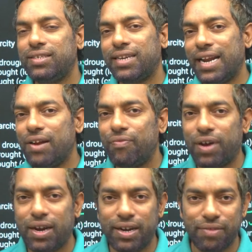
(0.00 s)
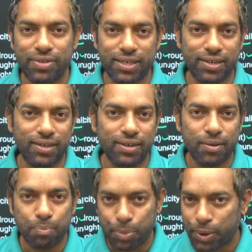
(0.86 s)
rainfall deficit.
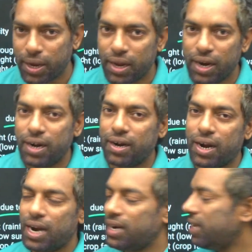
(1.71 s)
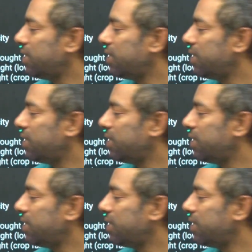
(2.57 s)
Okay. Drought is